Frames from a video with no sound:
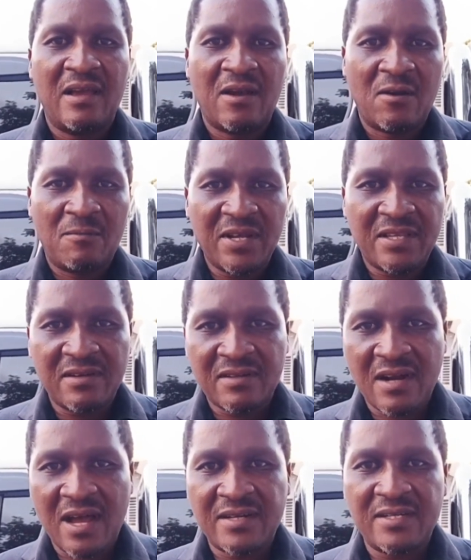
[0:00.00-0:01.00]
complete
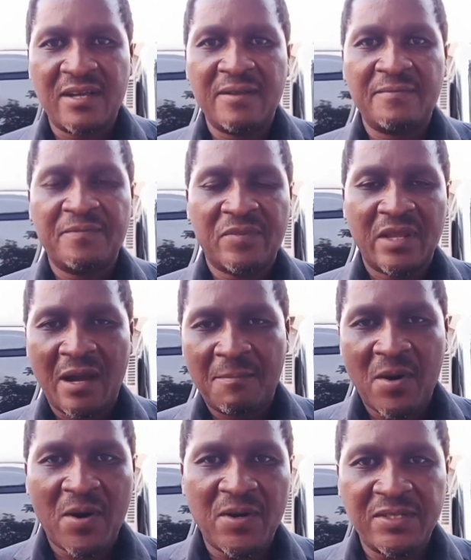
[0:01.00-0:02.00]
retraction,
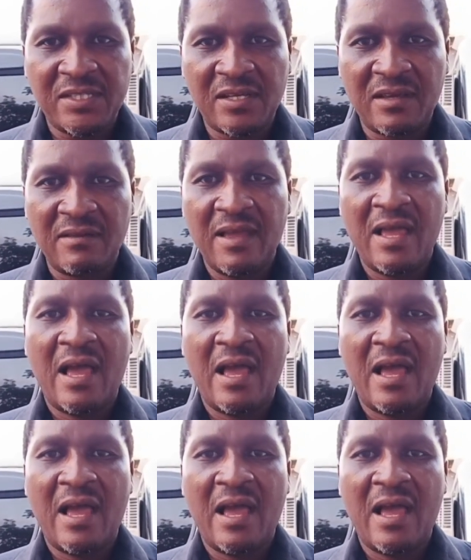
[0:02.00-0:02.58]
apology,